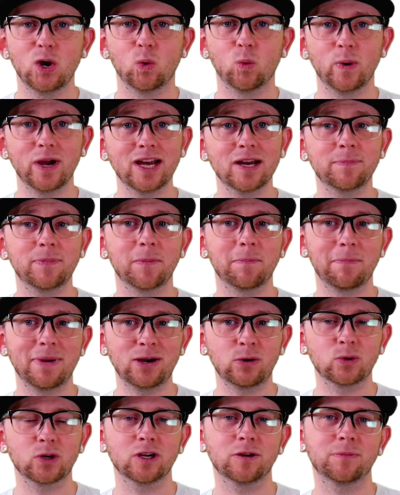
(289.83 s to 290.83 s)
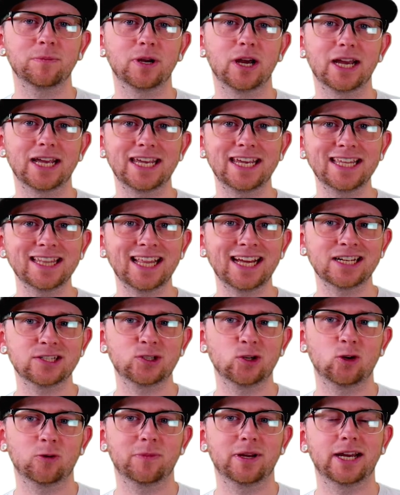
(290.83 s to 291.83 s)
Webb, Malcolm, Eli
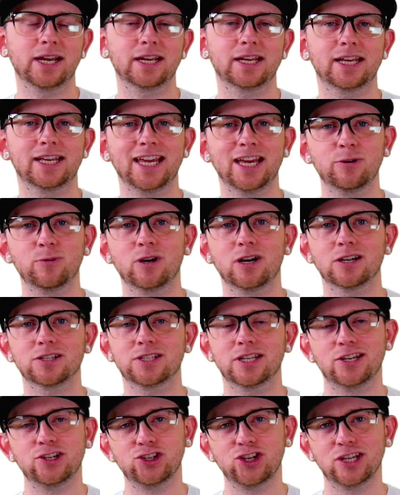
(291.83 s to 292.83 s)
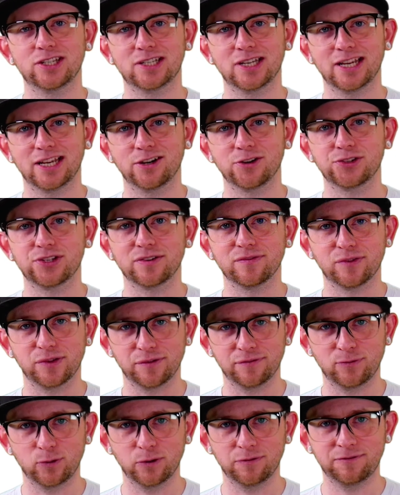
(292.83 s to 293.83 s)
Tomac, Ken Roxon, and Jason Anderson for
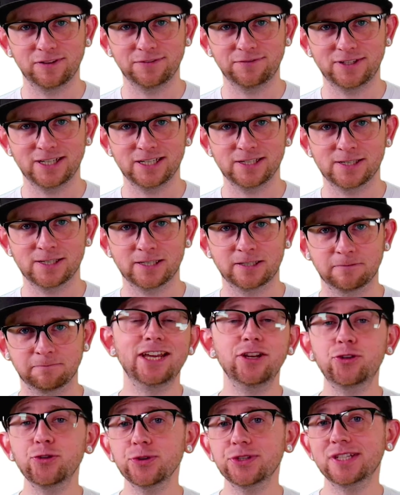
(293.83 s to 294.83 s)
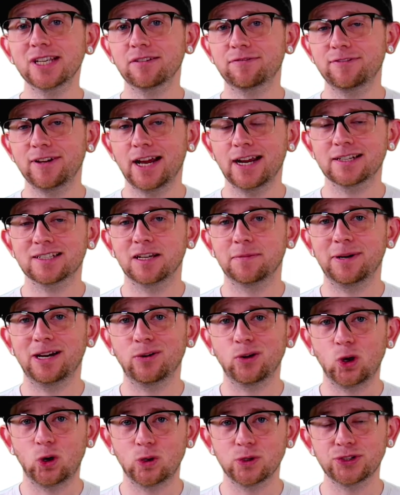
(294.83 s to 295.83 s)
the 450s. Interesting fact
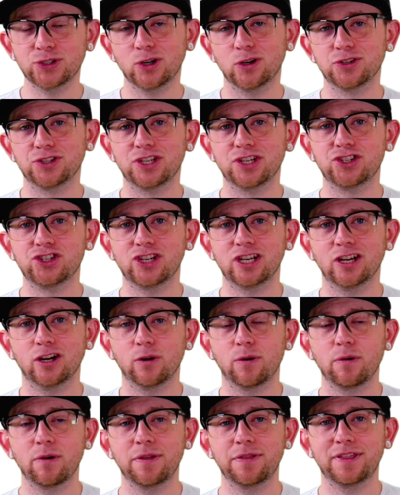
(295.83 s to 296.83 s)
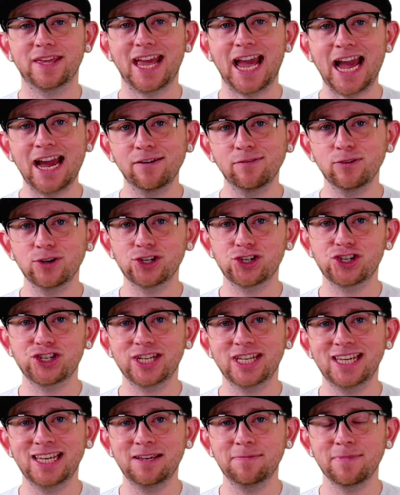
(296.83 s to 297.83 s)
about All-Stars this year, the average
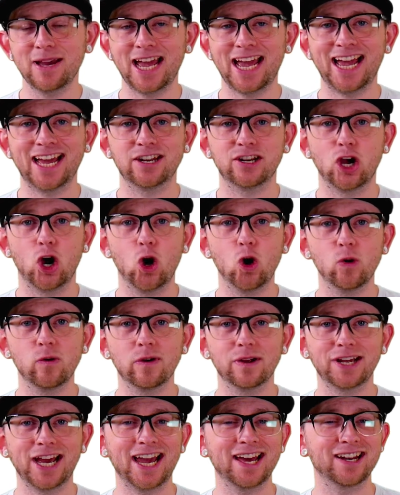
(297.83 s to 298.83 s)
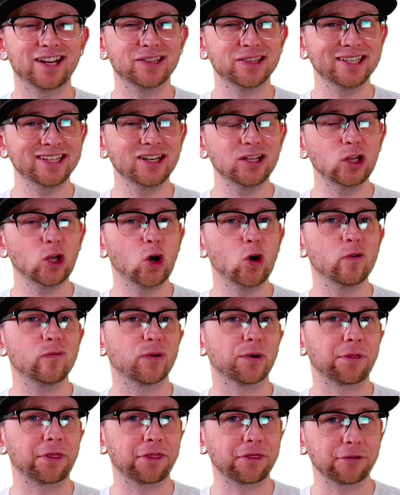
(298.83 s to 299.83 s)
team had a little
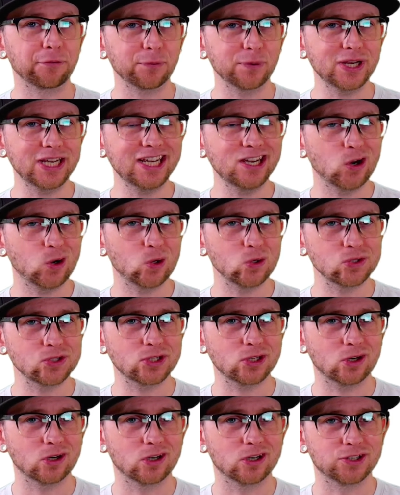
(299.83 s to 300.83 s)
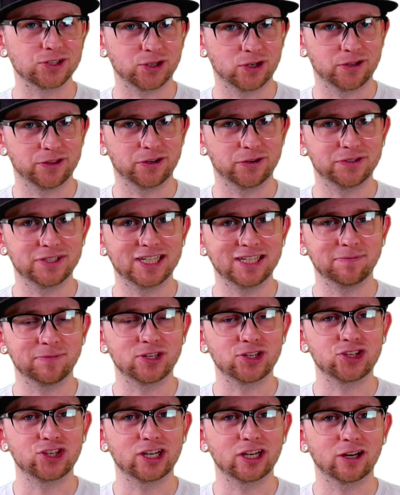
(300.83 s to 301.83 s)
over 3 All-Stars on their team
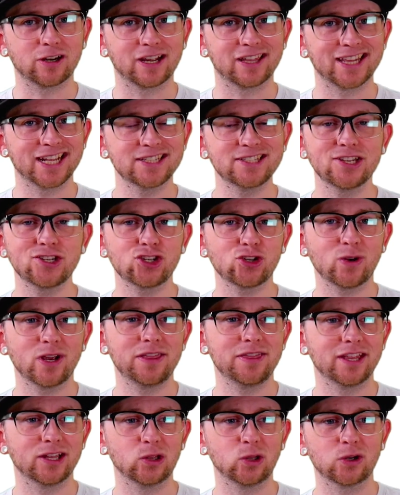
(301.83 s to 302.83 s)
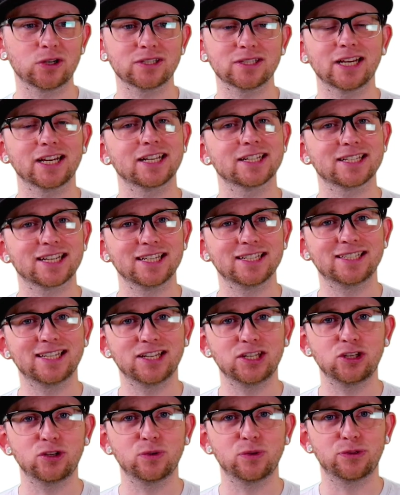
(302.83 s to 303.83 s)
this year, and that's a trend that looks like it's
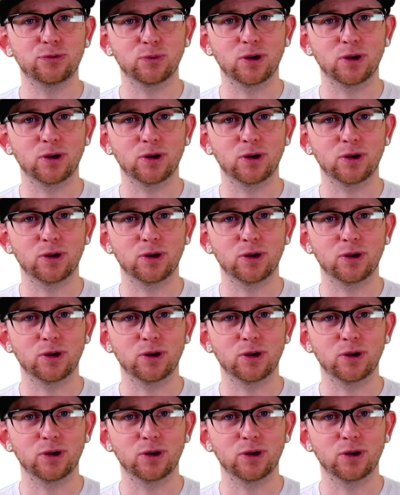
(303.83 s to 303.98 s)
continued